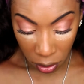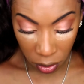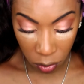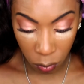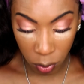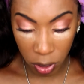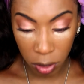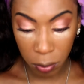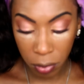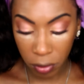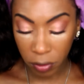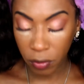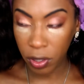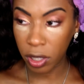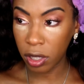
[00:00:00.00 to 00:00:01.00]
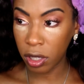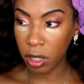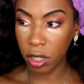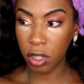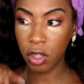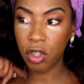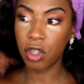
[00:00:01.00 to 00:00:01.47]
and we can prevent
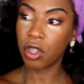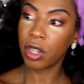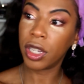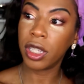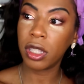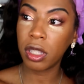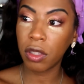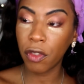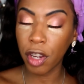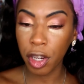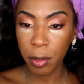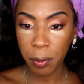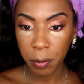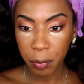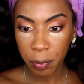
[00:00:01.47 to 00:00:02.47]
any transfer. I'm